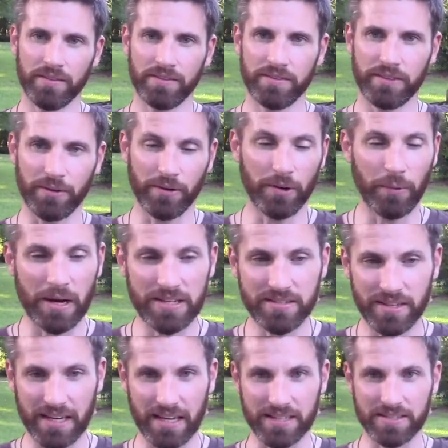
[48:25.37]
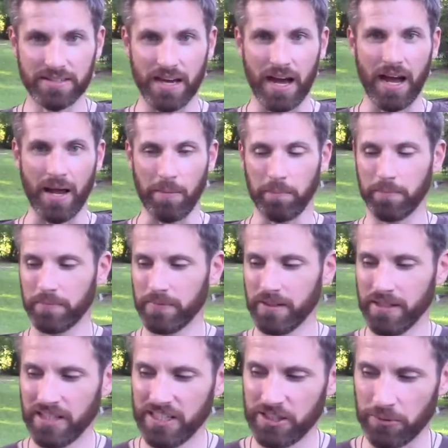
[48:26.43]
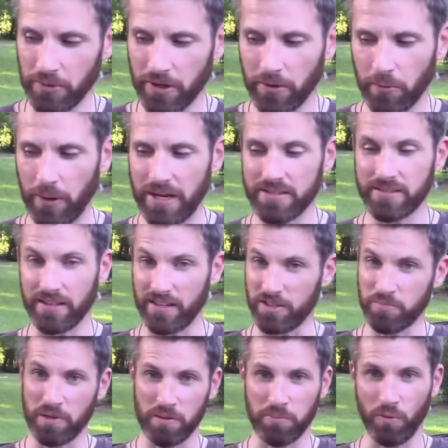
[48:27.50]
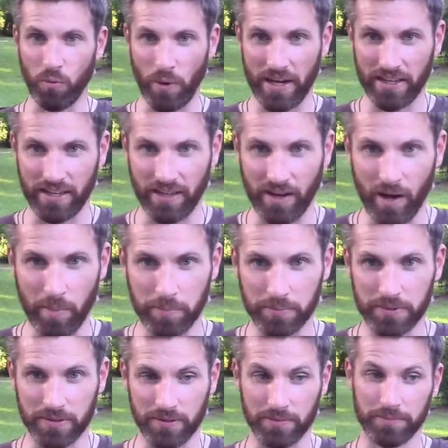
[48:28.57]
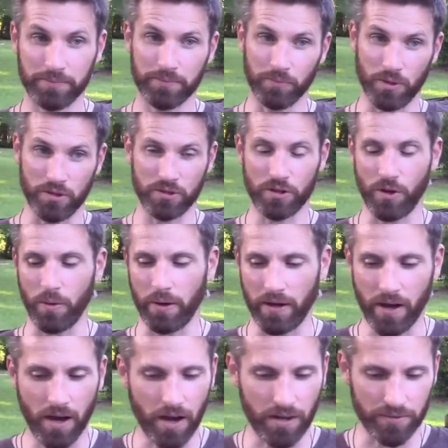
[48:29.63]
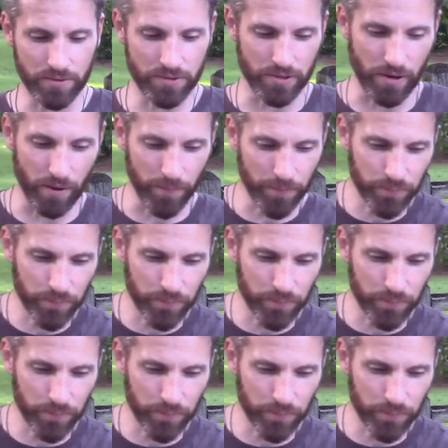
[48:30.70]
they're in a race against time. They're in a race against people waking up to what's going on. So